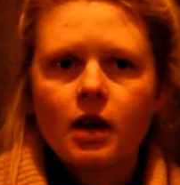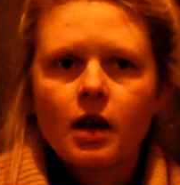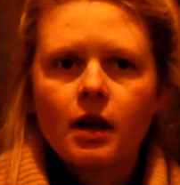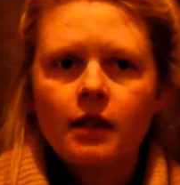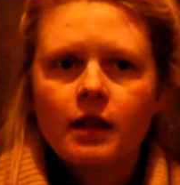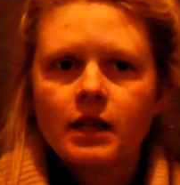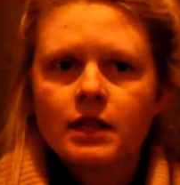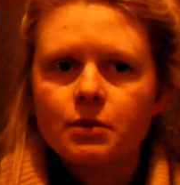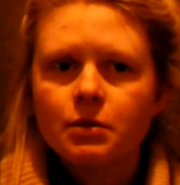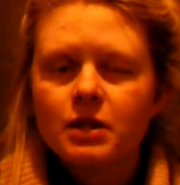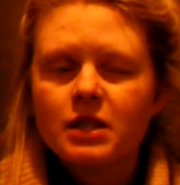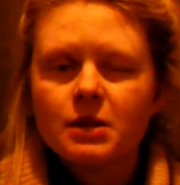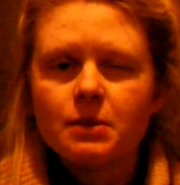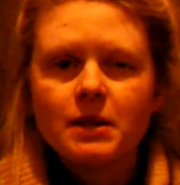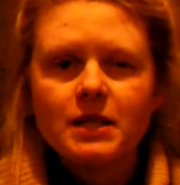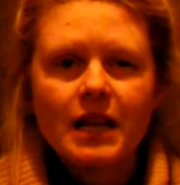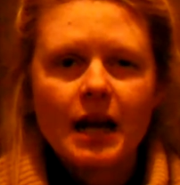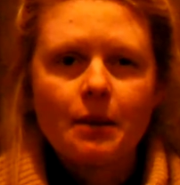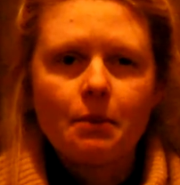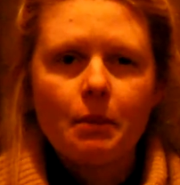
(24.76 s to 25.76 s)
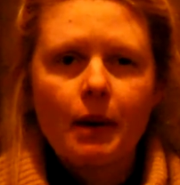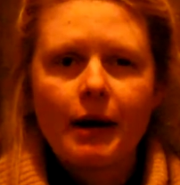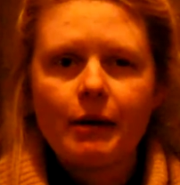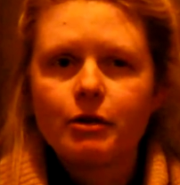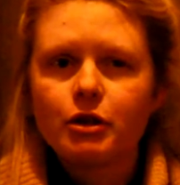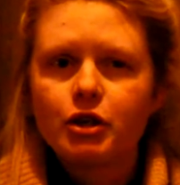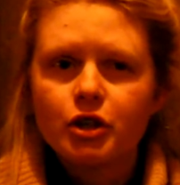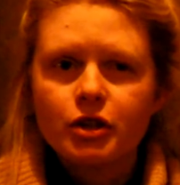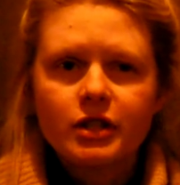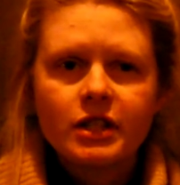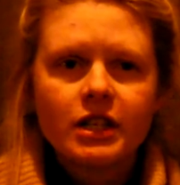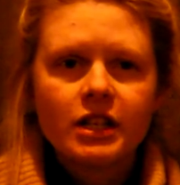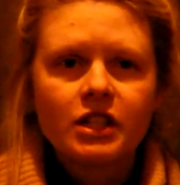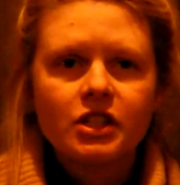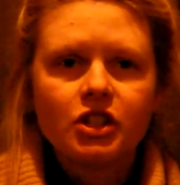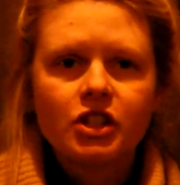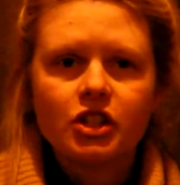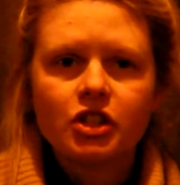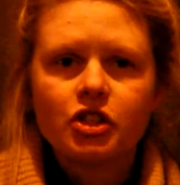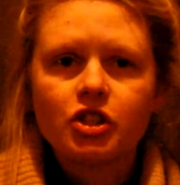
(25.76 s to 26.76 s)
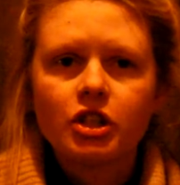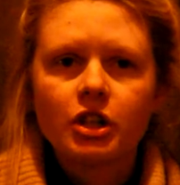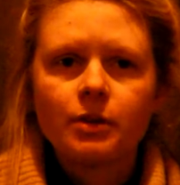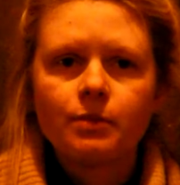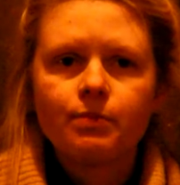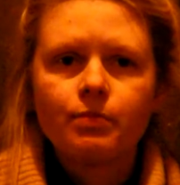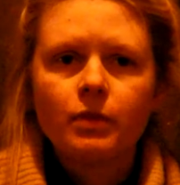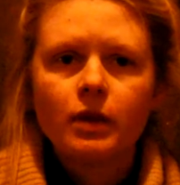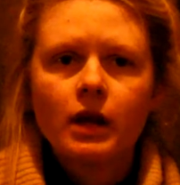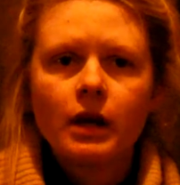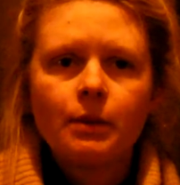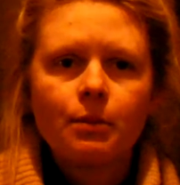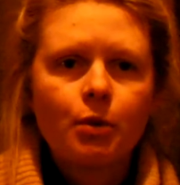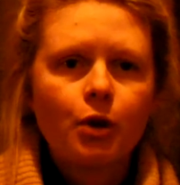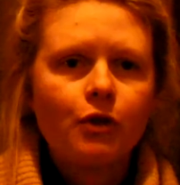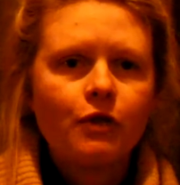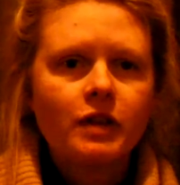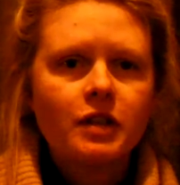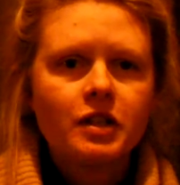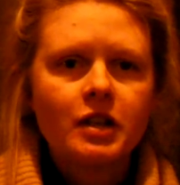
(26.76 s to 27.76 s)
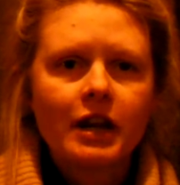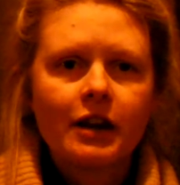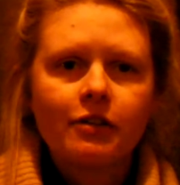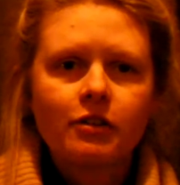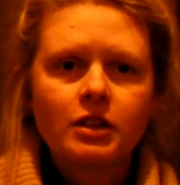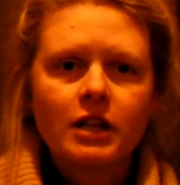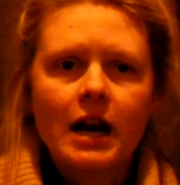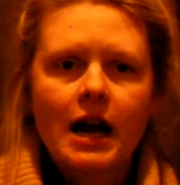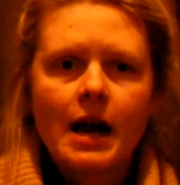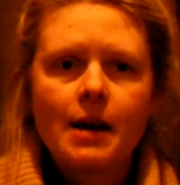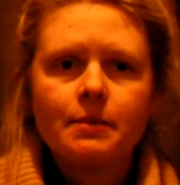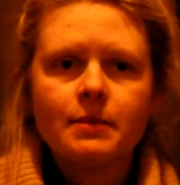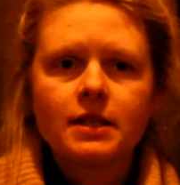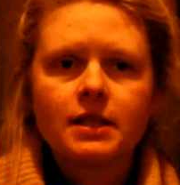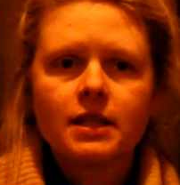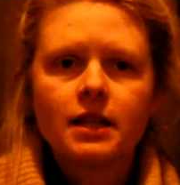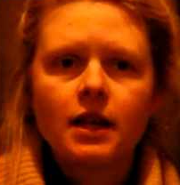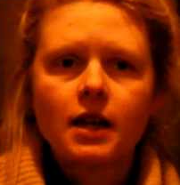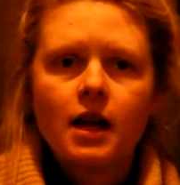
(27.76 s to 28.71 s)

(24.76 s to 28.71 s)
This was to be done by reducing congestion, improving travel times,